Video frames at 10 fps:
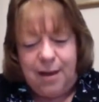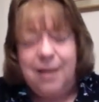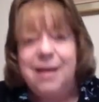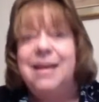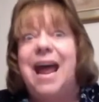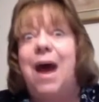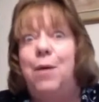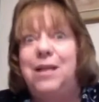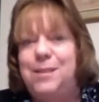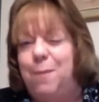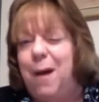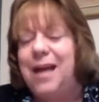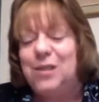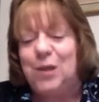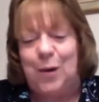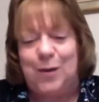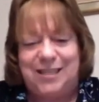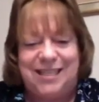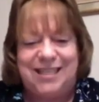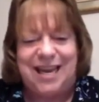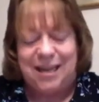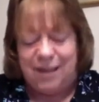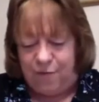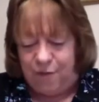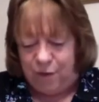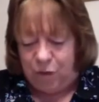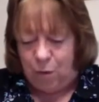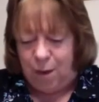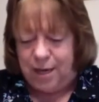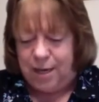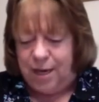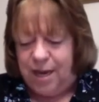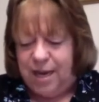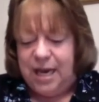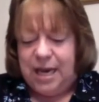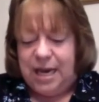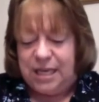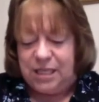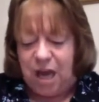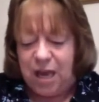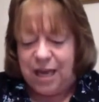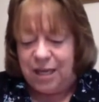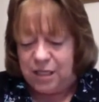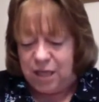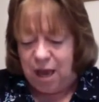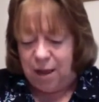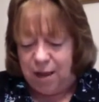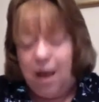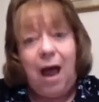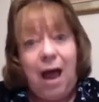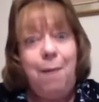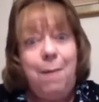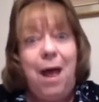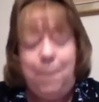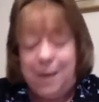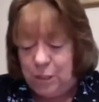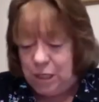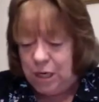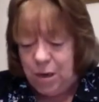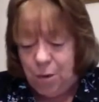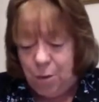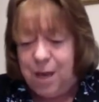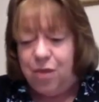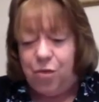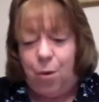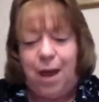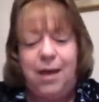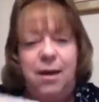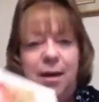Now it's my turn to dig, Clifford thought. He dug and dug. I'm helping too, he thought.